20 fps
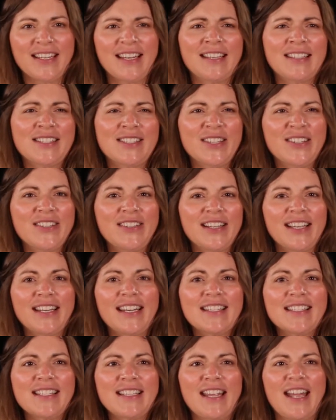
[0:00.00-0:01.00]
And so it
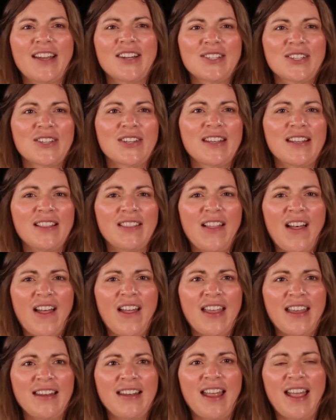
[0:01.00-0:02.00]
isn't actually a
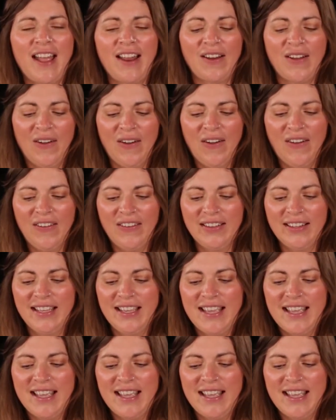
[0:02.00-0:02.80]
line at all.